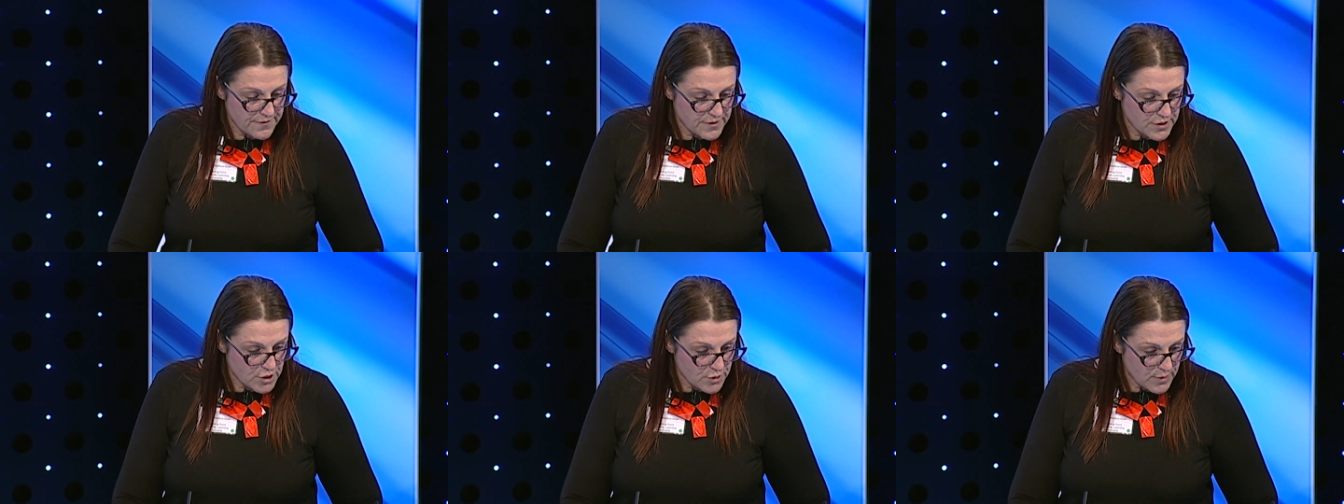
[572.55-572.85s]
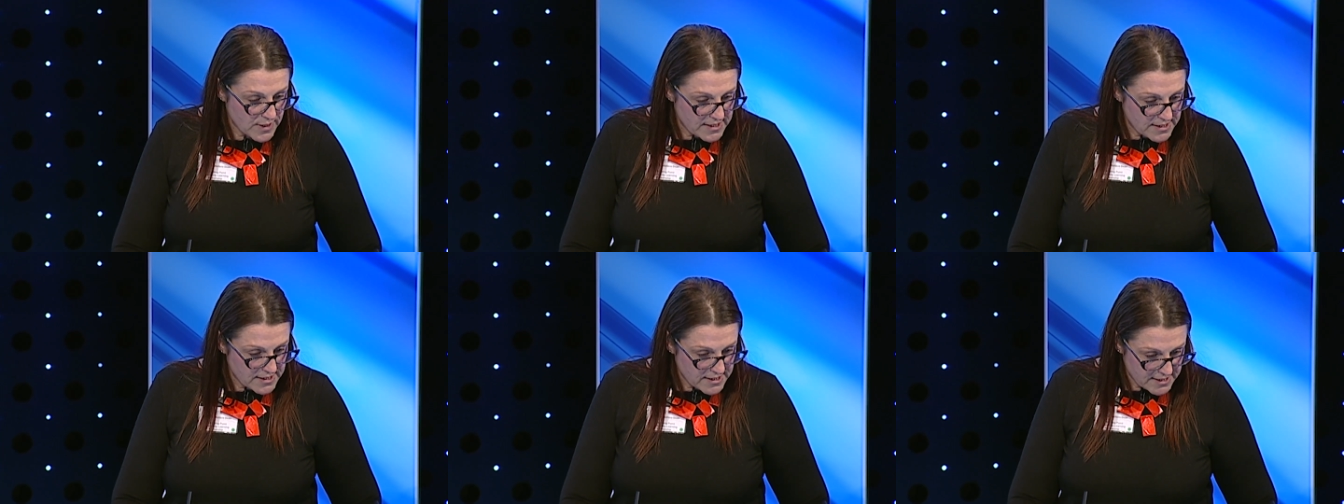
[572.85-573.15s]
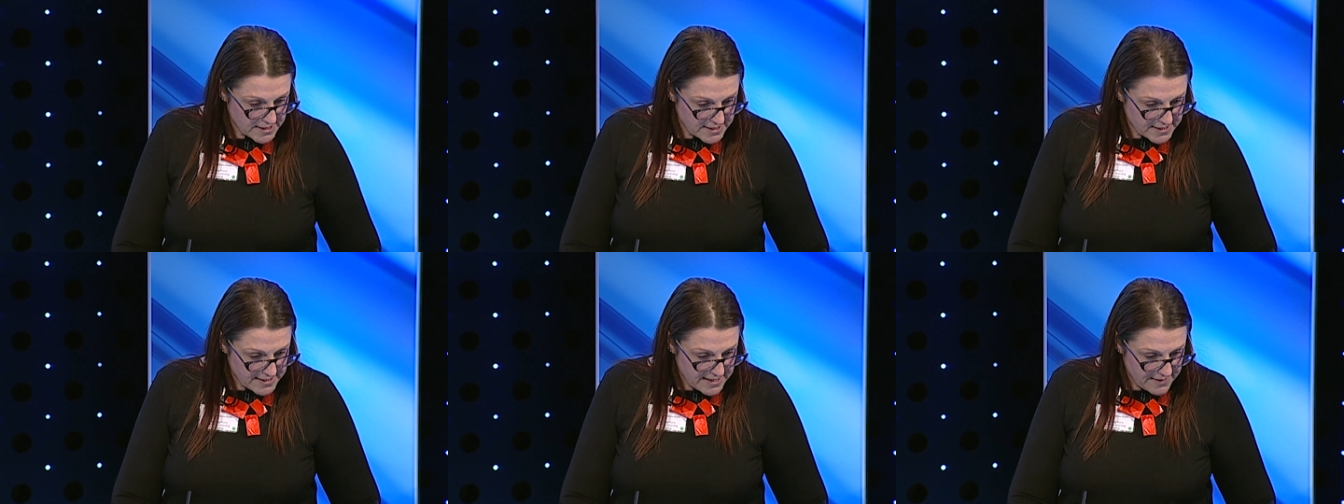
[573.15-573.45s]
for
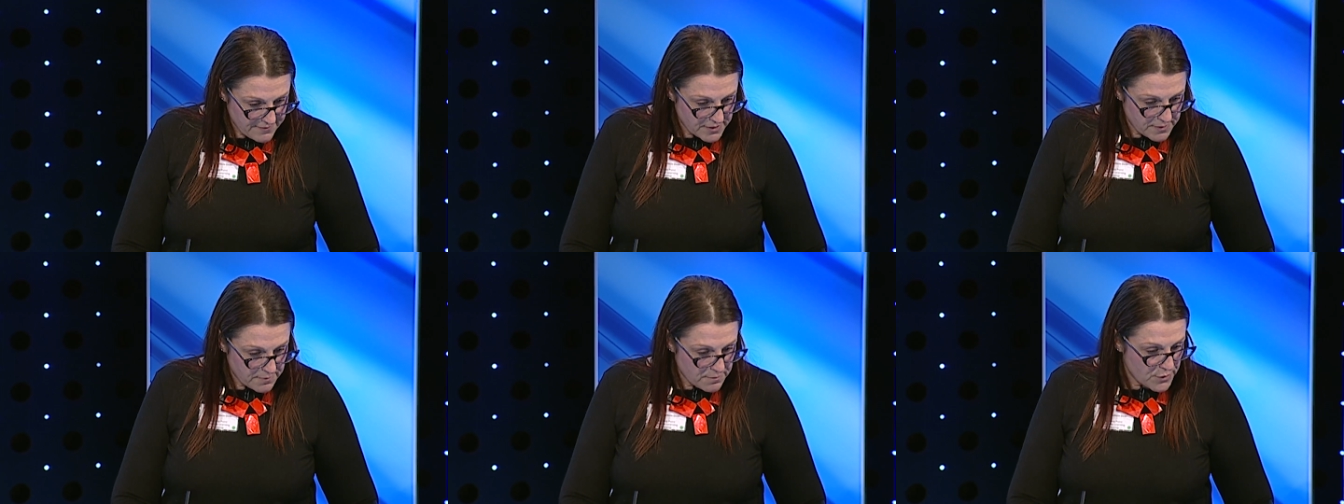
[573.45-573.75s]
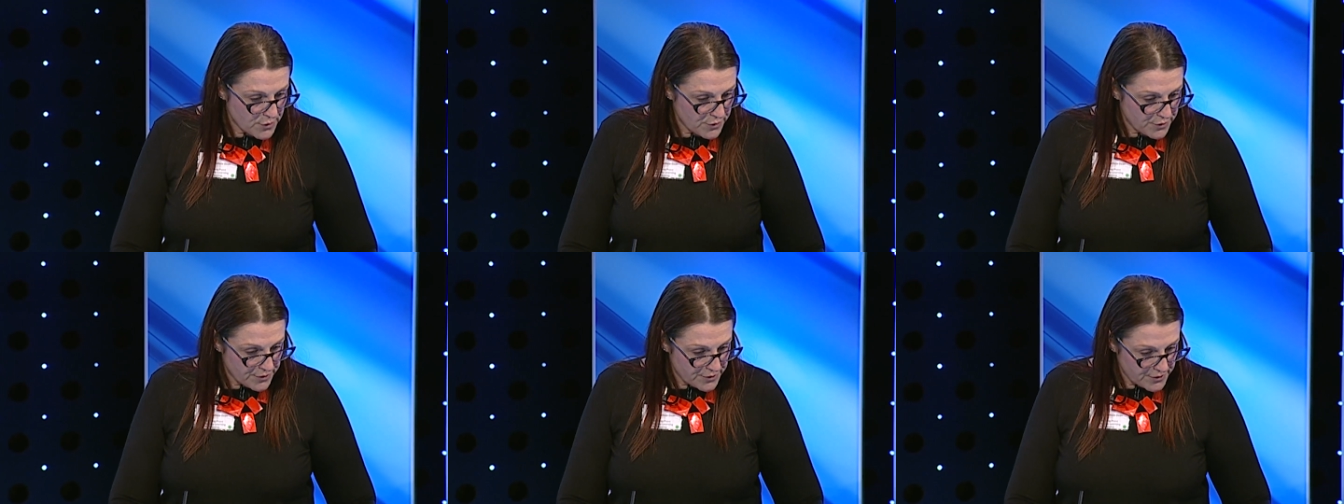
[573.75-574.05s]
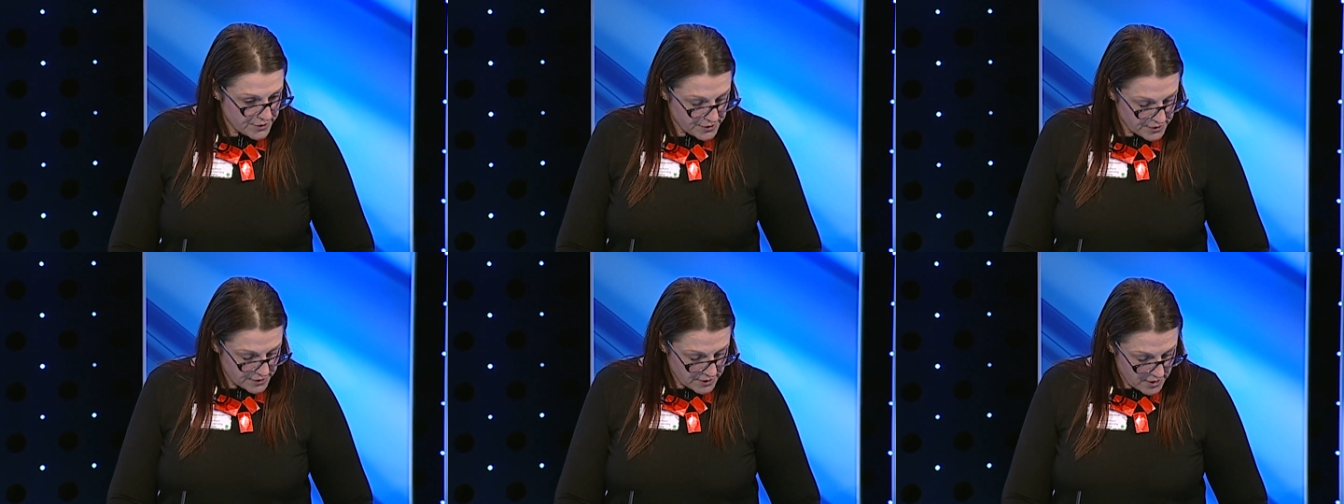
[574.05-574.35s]
27
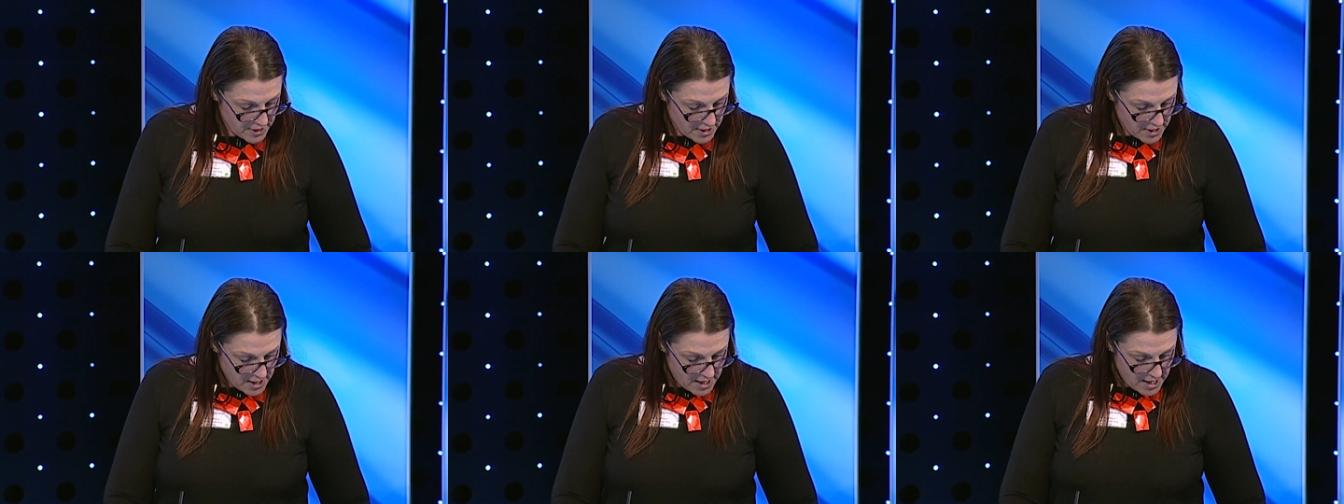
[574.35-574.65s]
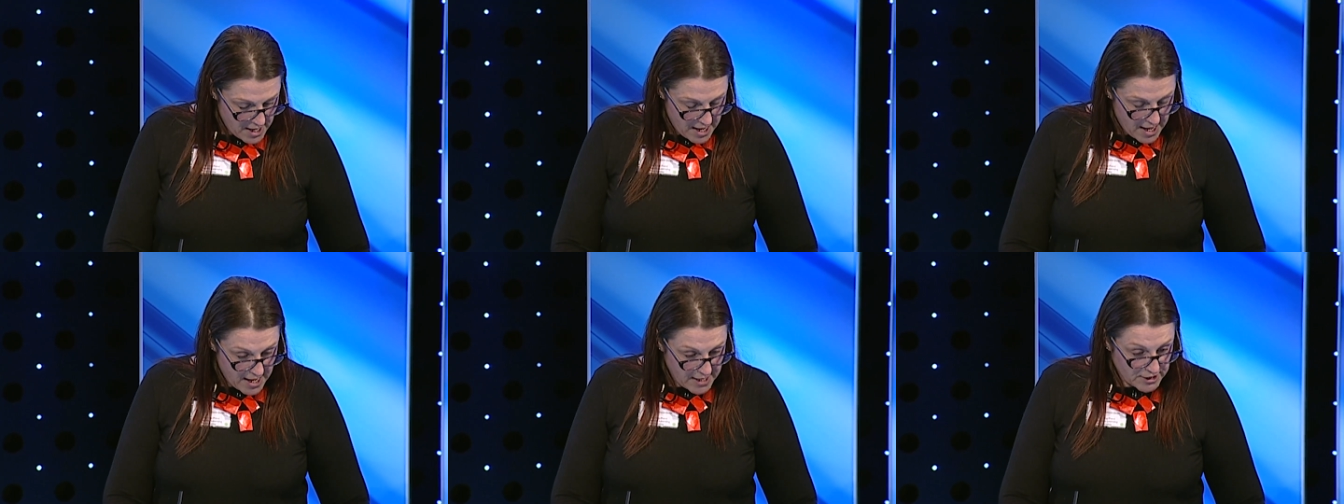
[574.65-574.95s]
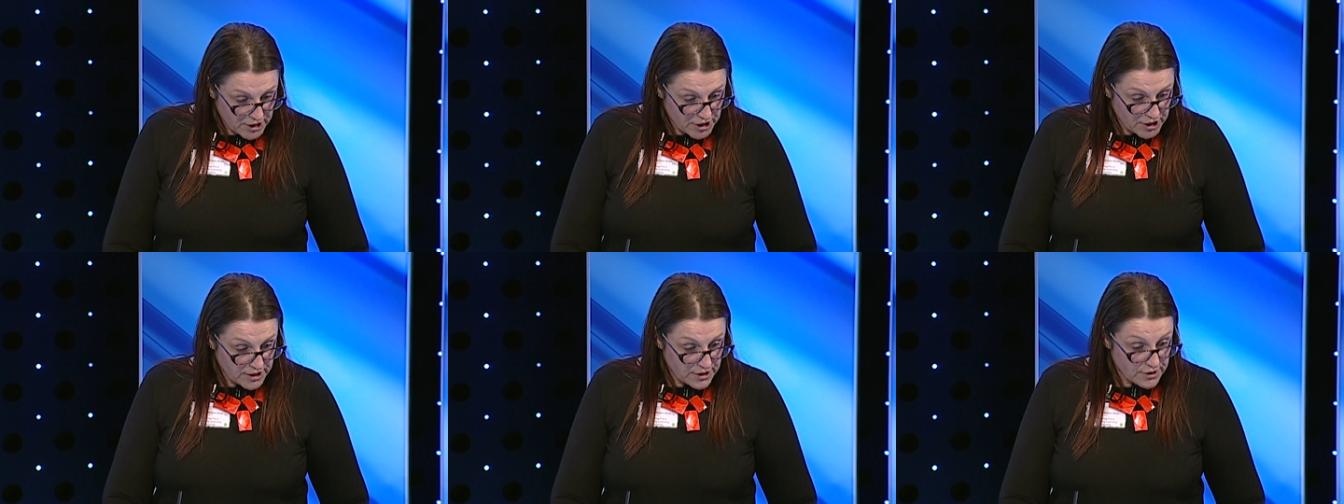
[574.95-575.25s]
months
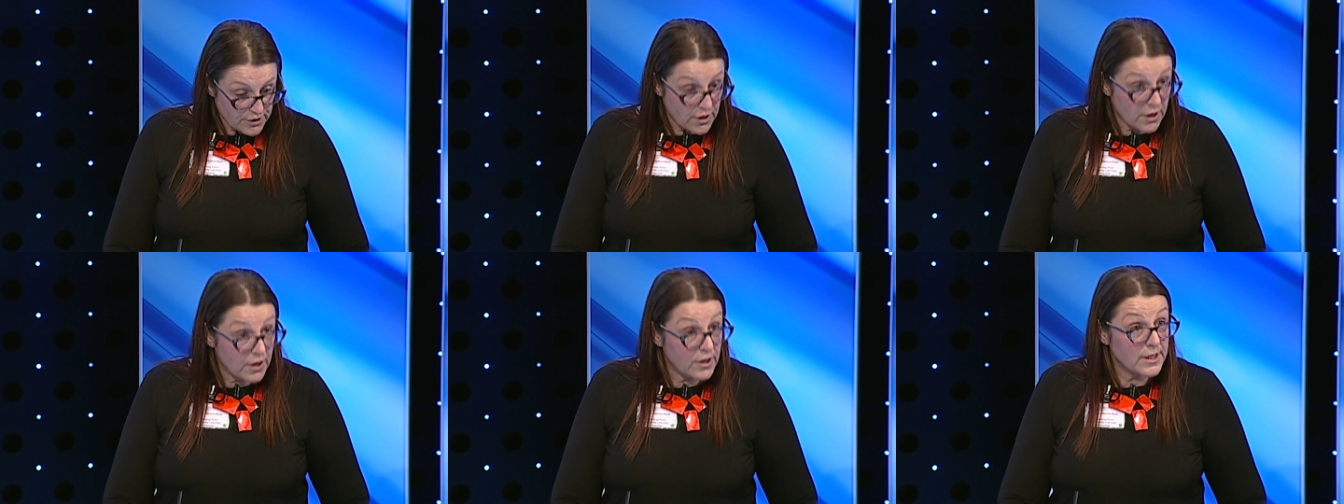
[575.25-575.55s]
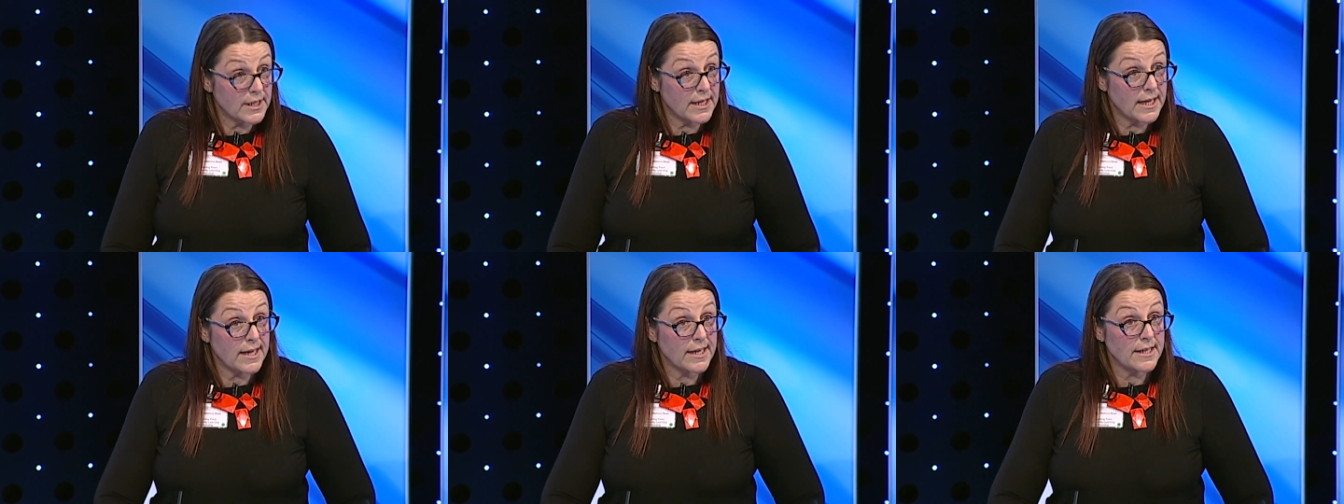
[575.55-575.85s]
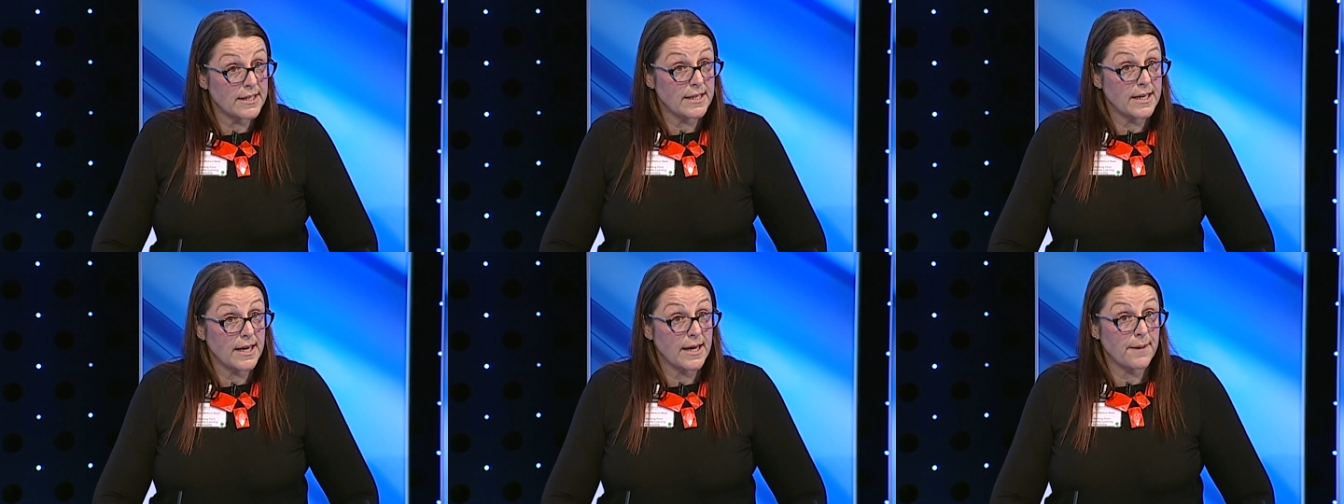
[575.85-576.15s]
and she's not
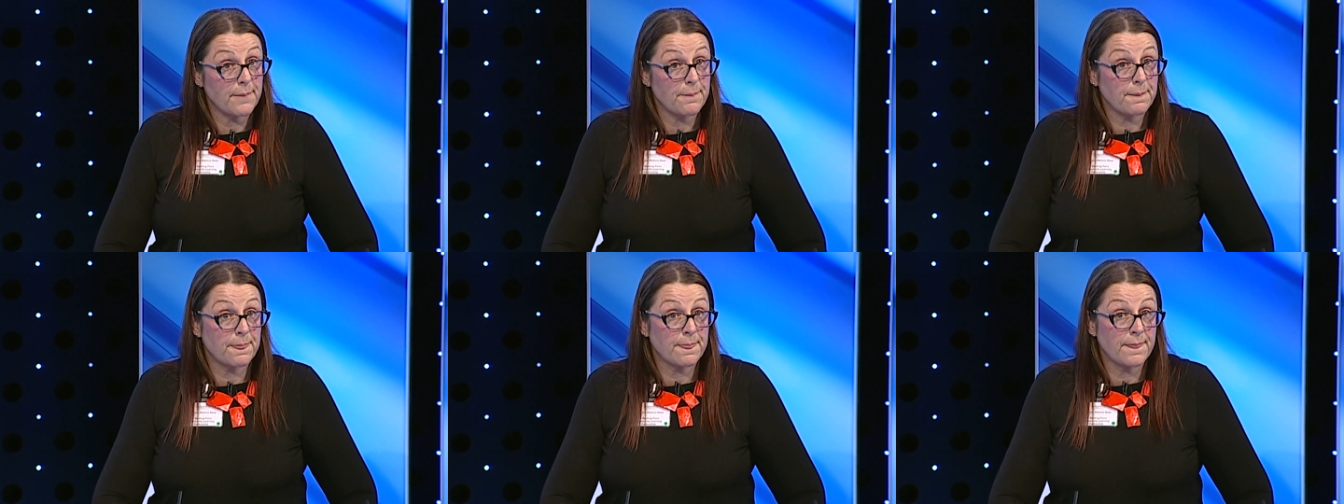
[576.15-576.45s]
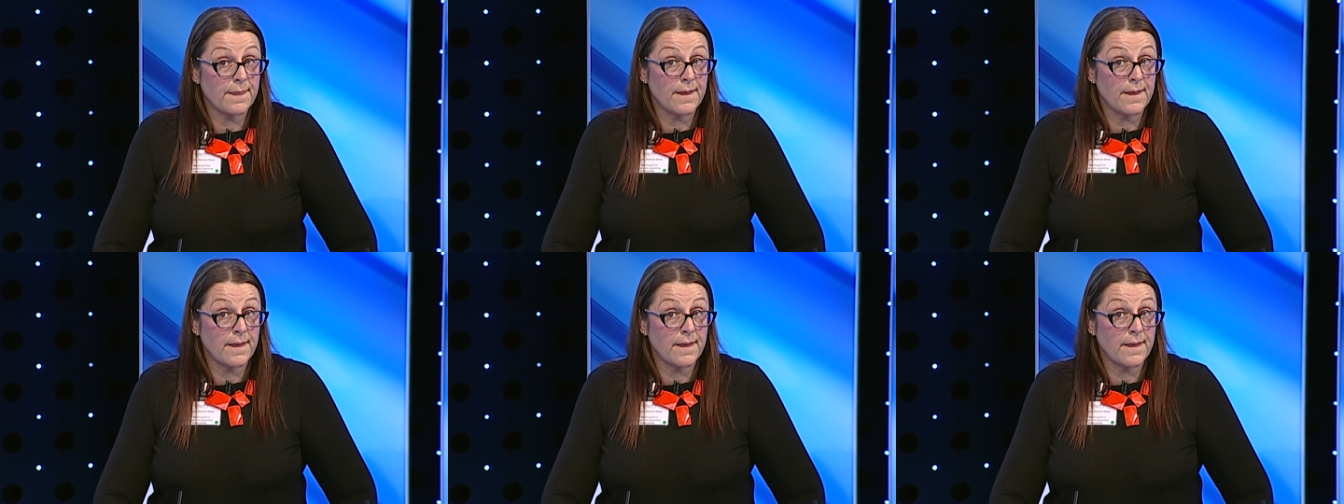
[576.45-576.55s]
online yet.